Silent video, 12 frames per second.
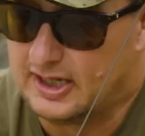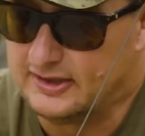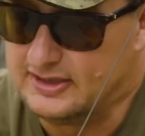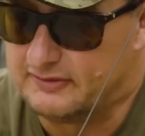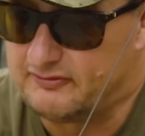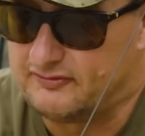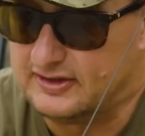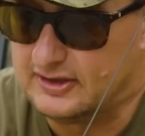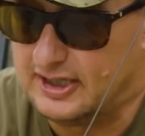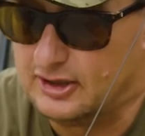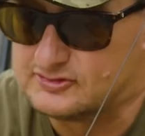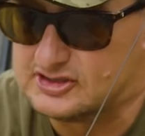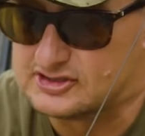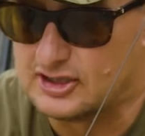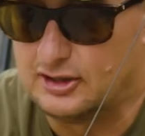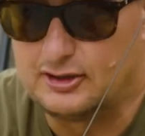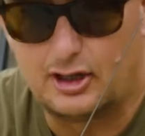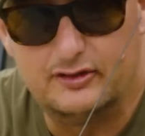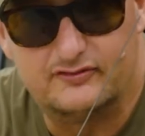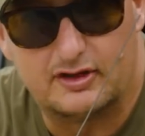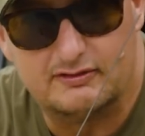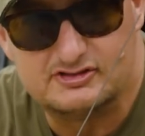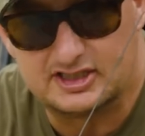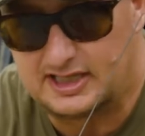And the other thing that helps it turn
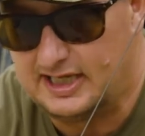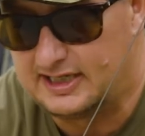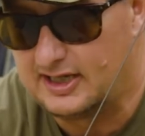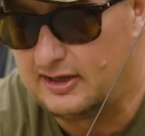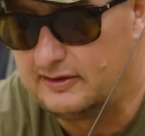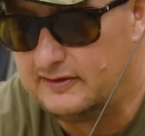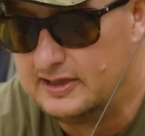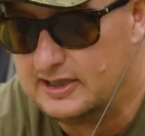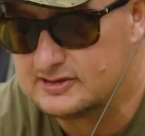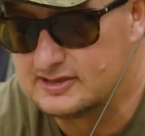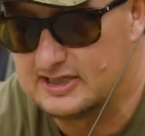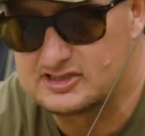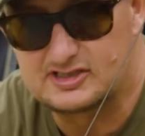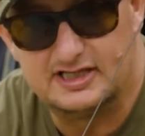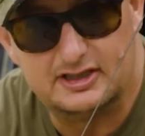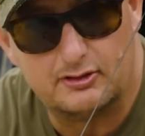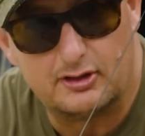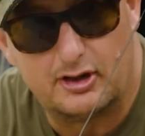over is the kicker. So that's slid on